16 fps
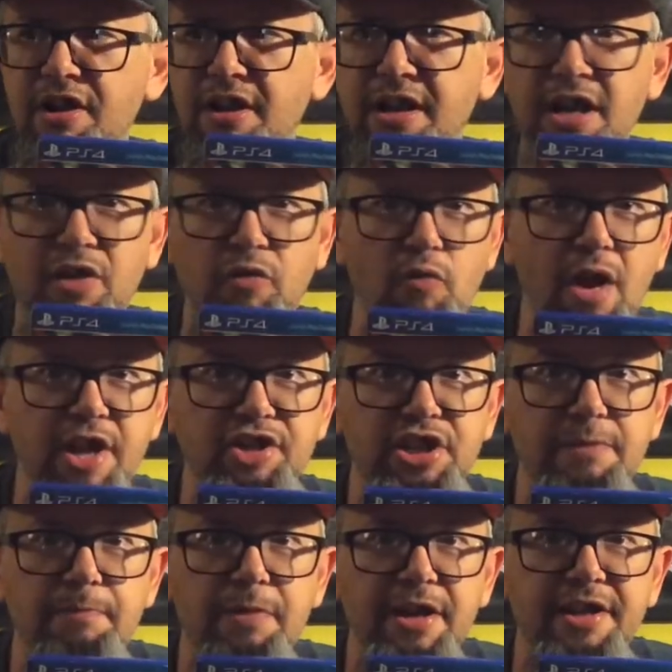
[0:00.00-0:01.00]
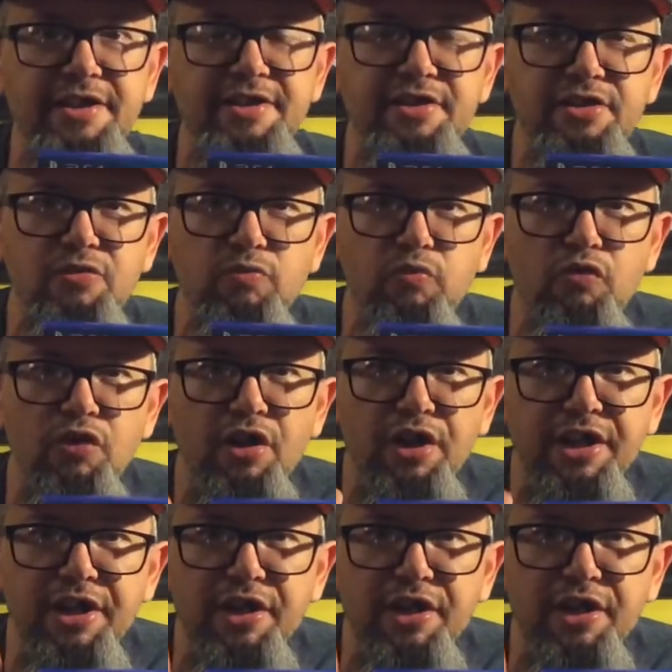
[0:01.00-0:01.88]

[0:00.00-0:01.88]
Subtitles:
kind of raunchy, but it's really